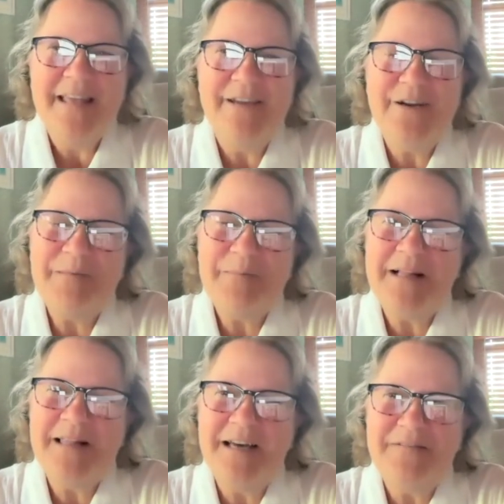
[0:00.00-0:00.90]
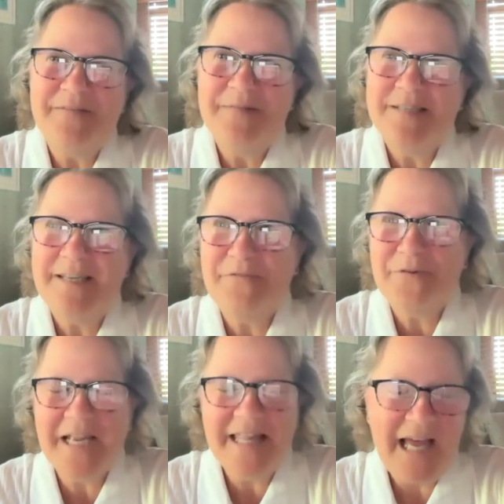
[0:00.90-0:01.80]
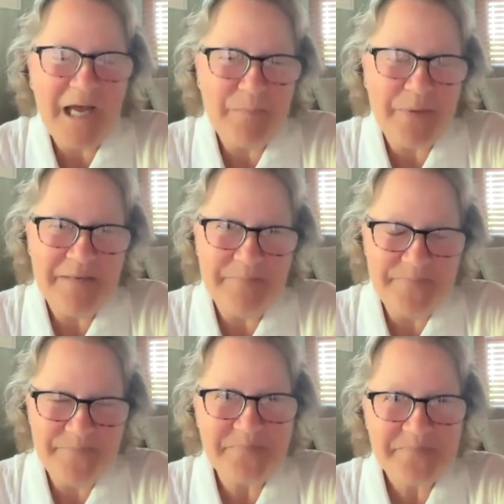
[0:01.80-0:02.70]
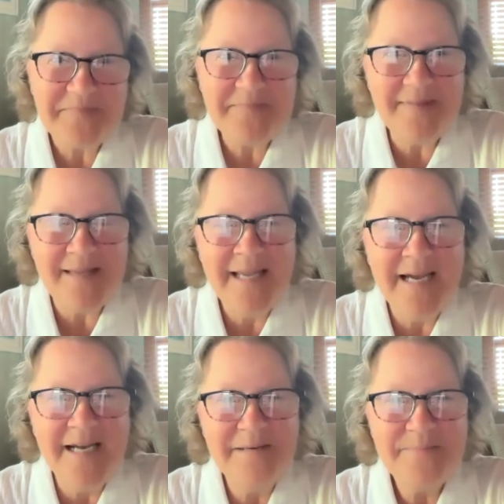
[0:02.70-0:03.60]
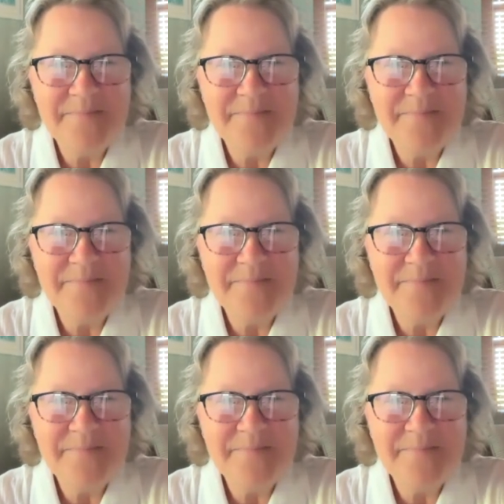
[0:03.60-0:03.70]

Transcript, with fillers: there can be a lot of suffering in that, but yeah. Yeah.